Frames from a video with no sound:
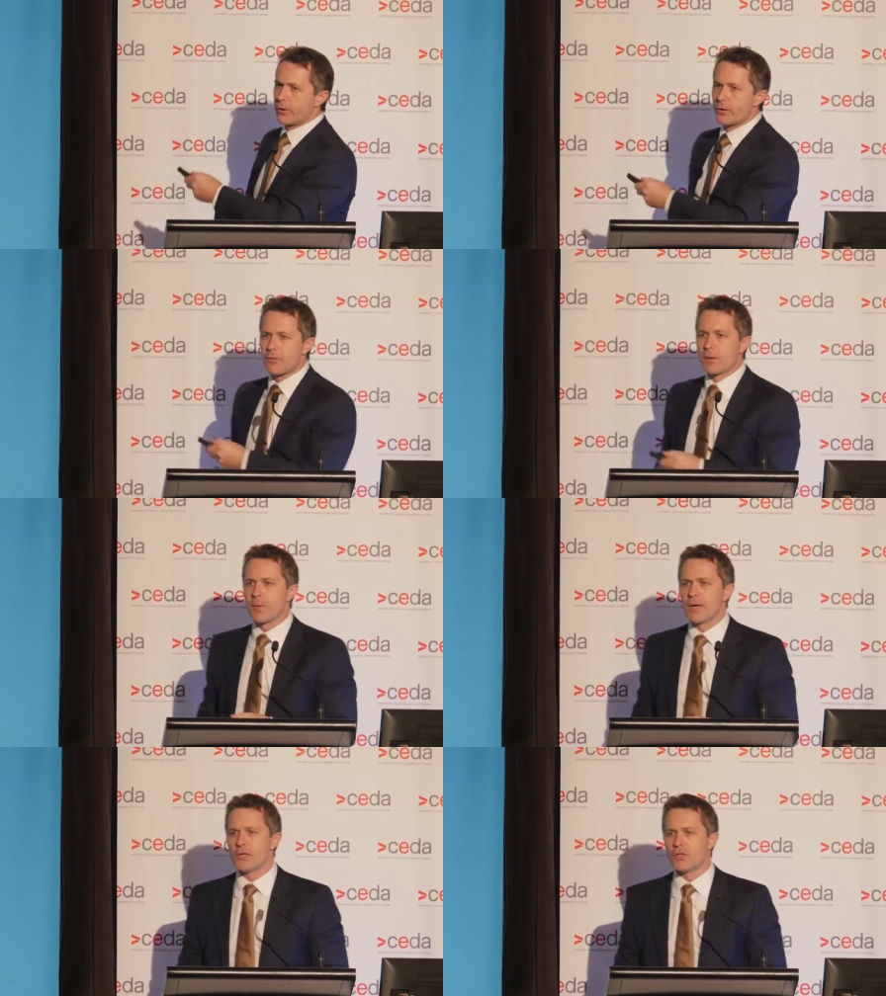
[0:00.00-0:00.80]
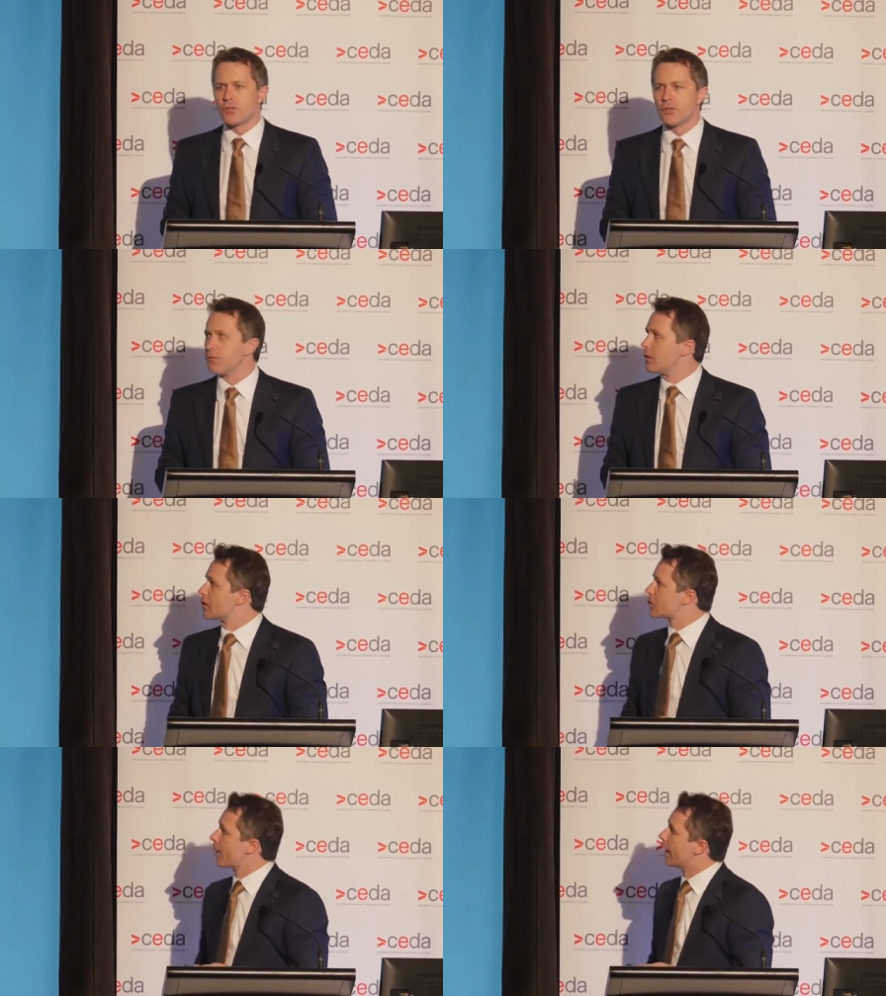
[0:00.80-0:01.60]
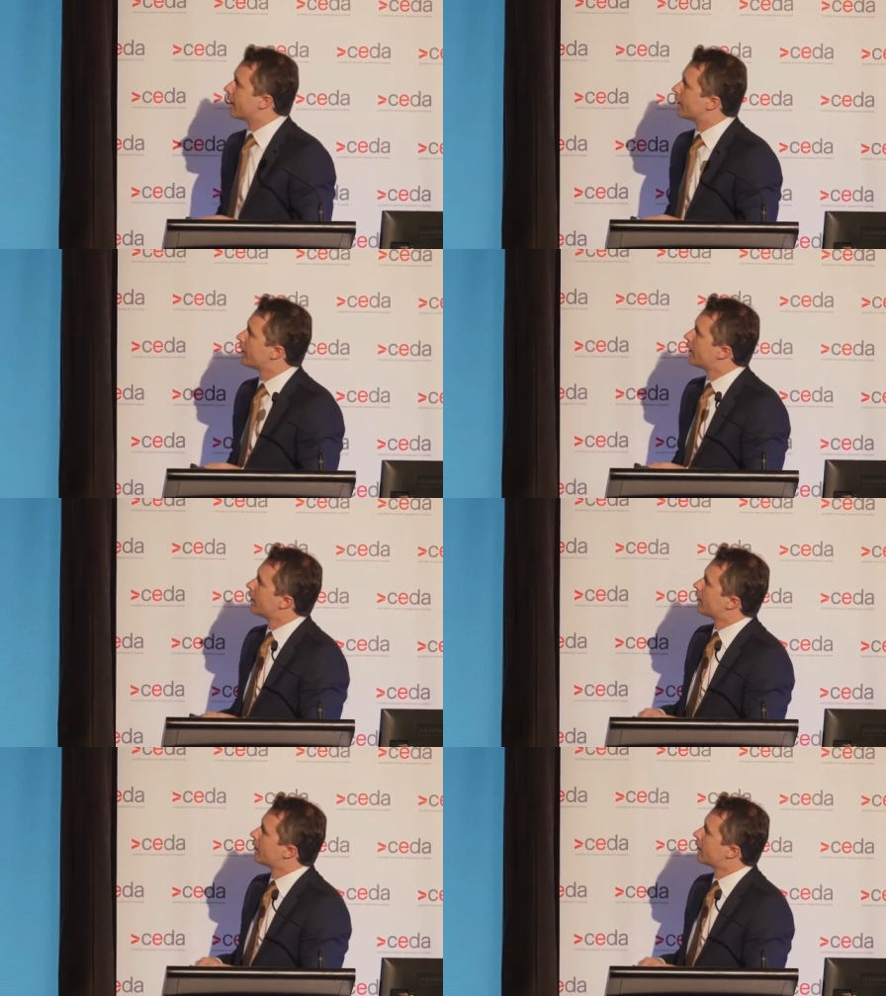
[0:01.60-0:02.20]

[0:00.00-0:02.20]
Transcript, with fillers: on the front page of The Australian.